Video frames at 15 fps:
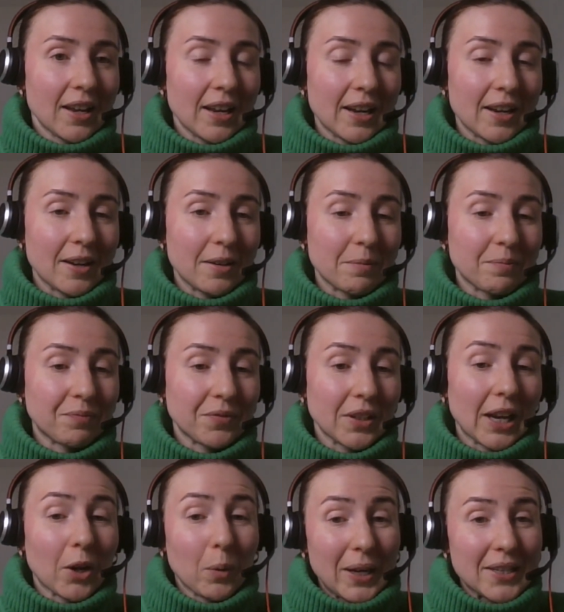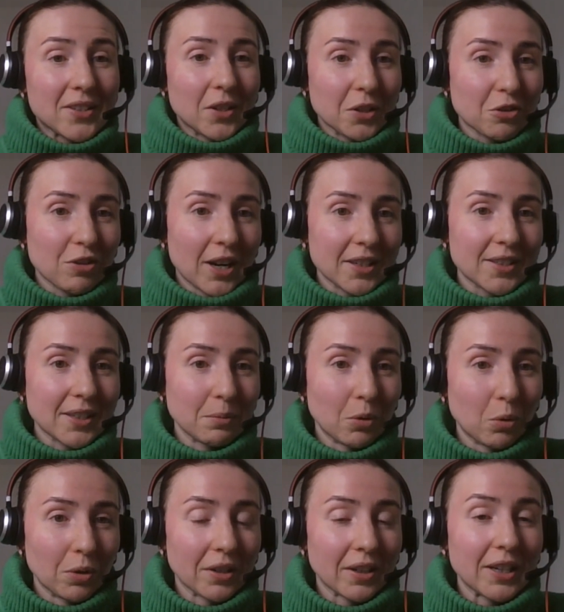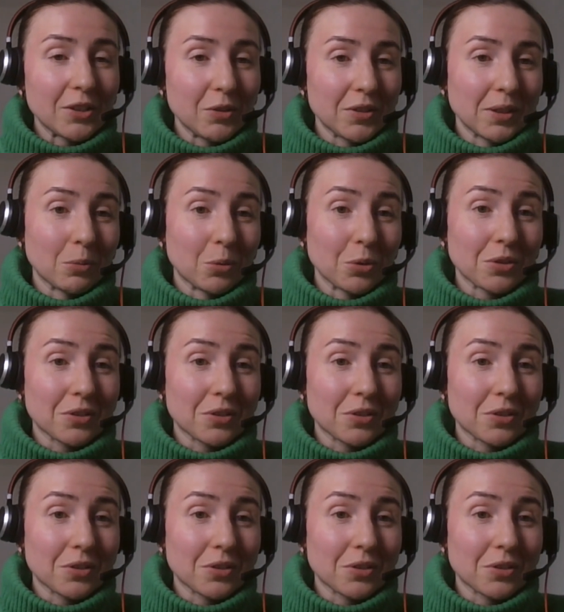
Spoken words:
equates to extracting more and using more